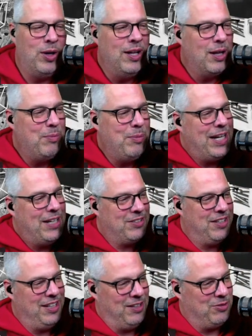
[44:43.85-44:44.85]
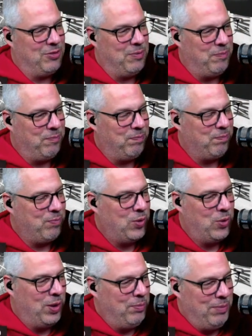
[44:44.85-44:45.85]
let me ask you this.
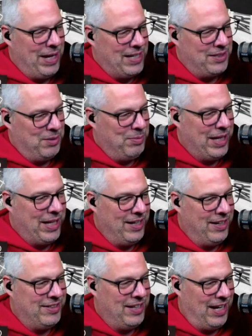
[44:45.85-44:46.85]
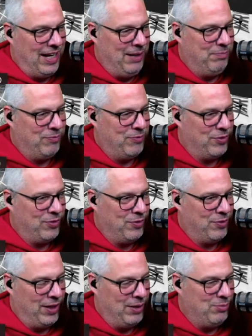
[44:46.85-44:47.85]
Going back to the beginning of time, the
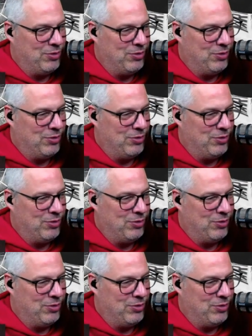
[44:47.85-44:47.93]
Flames.